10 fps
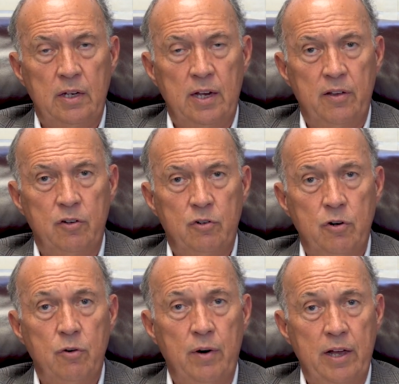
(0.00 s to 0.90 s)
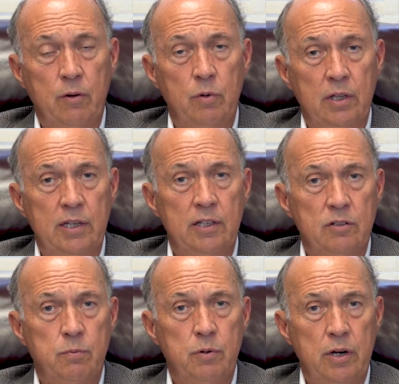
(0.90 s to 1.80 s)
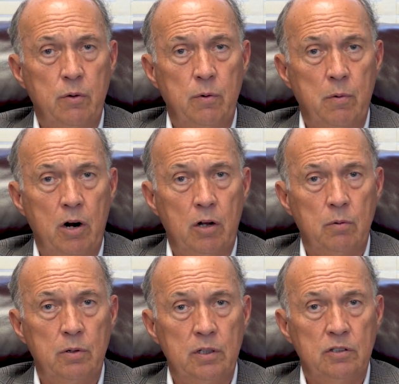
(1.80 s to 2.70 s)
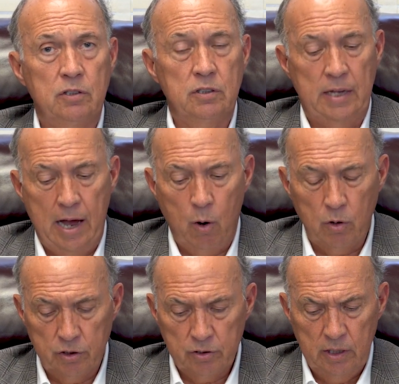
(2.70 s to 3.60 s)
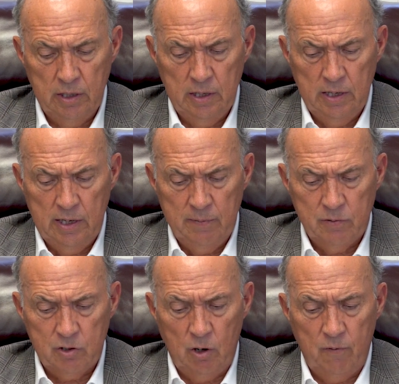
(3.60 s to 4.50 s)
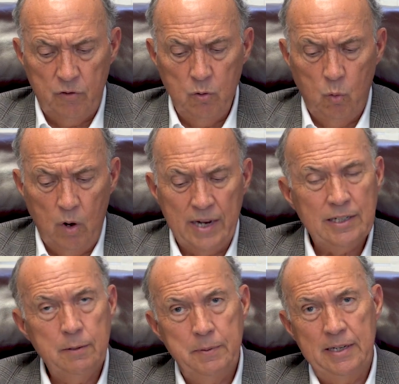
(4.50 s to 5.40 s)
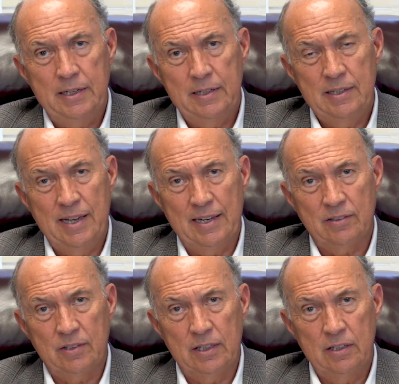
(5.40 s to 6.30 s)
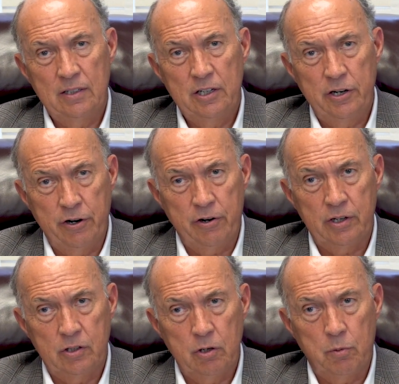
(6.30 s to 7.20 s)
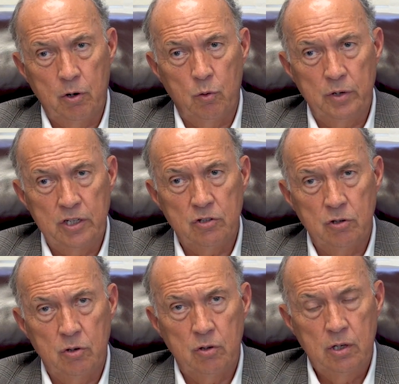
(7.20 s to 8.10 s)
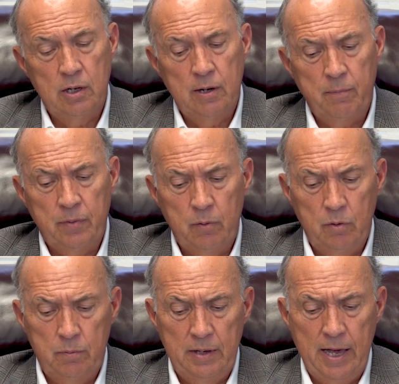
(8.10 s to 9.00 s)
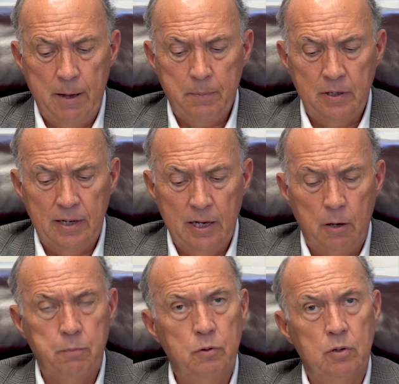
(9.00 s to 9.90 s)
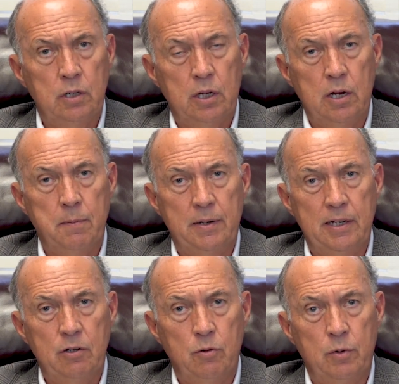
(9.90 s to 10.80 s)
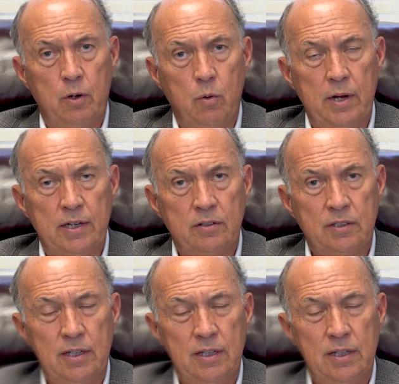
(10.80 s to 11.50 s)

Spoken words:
And the turnaround really is pretty remarkable. It's just hours. So if you want to be tested here at Thibodaux Regional, we'd be happy to help you and accommodate your request.